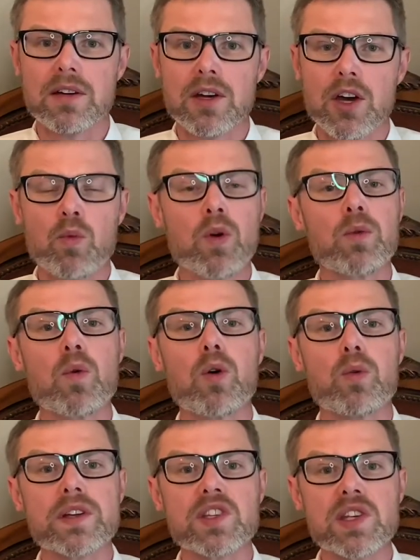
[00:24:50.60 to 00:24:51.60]
when we'll
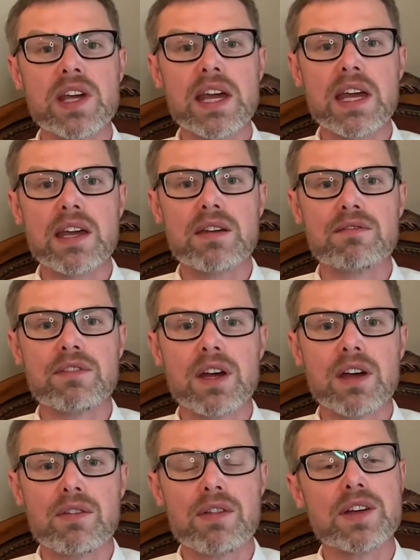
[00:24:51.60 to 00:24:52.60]
receive
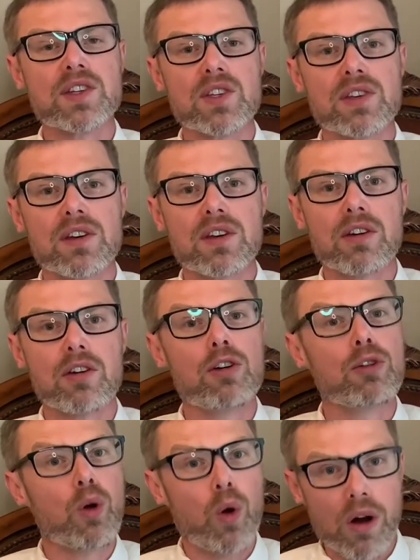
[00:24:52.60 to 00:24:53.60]
this
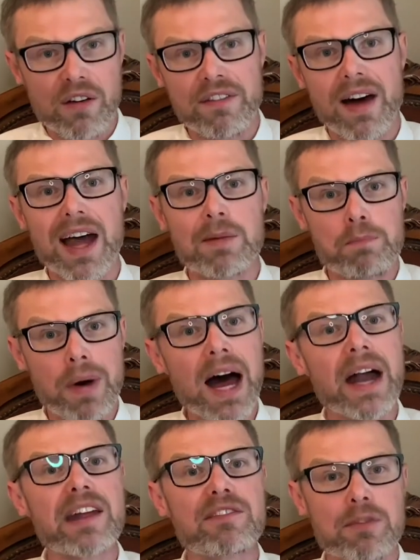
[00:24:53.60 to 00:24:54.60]
glorified
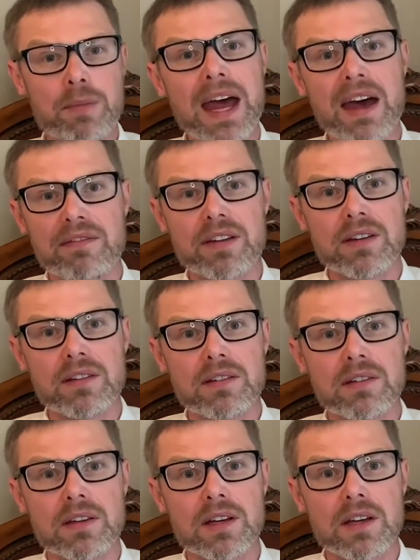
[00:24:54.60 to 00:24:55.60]
body from heaven.
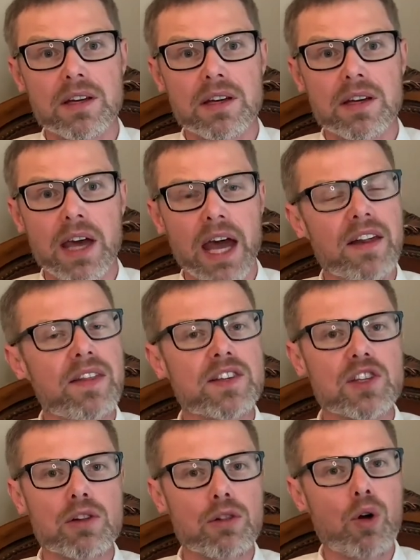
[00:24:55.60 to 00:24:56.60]
And in
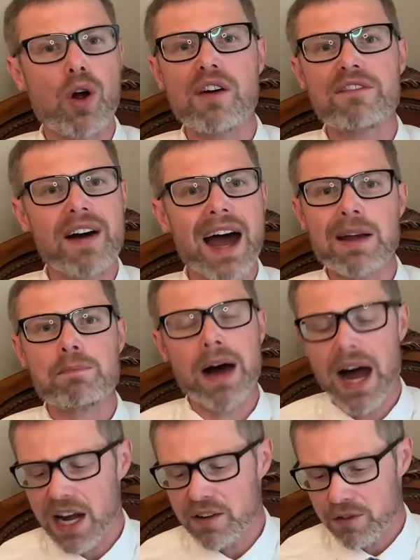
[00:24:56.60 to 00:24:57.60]
this glorified
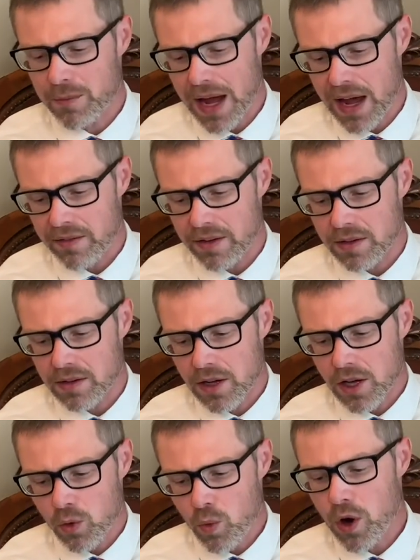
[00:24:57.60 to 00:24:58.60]
body from heaven,
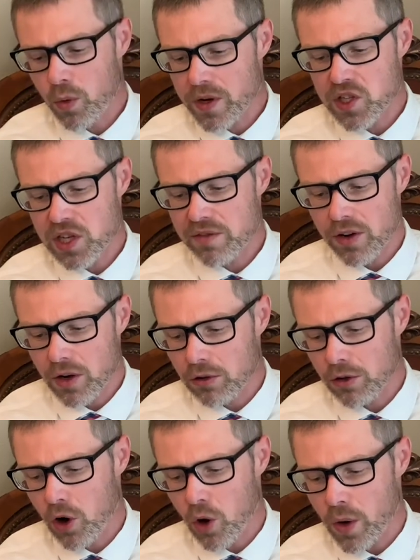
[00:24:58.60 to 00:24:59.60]
we'll receive a
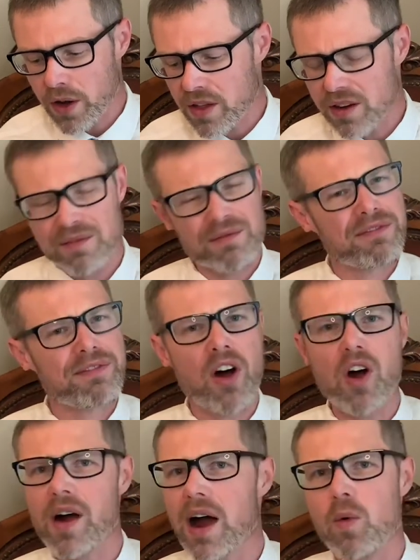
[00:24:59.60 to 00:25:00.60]
glory that
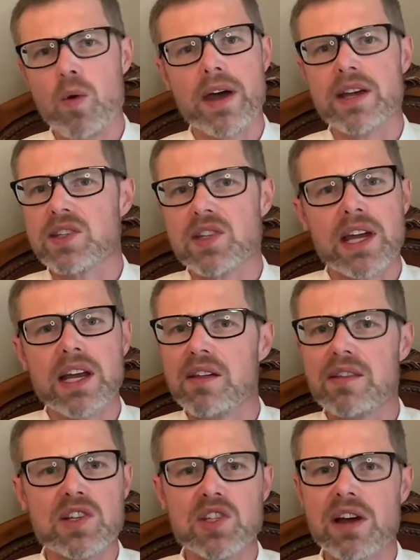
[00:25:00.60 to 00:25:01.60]
far outweighs any
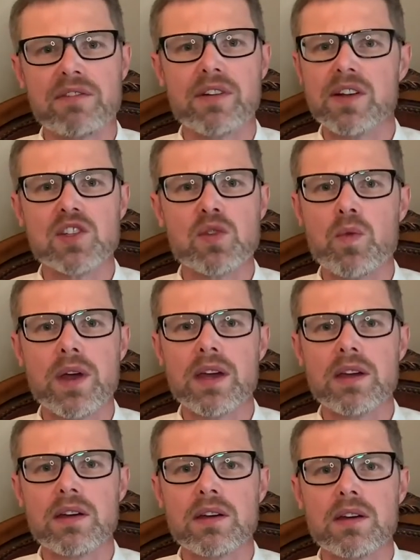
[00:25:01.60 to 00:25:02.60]
of the sufferings that
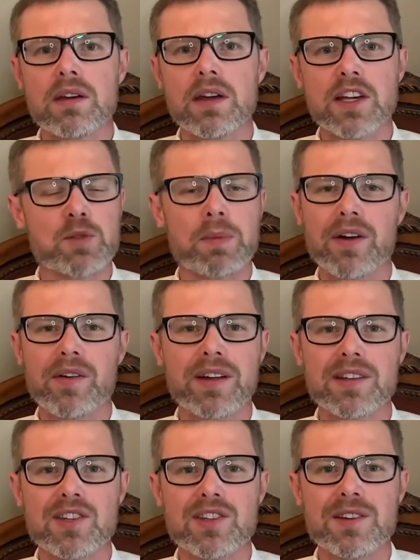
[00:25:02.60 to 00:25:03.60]
we
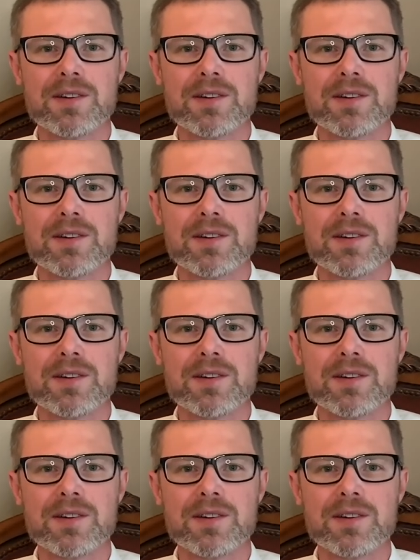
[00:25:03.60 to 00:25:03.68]
experienced.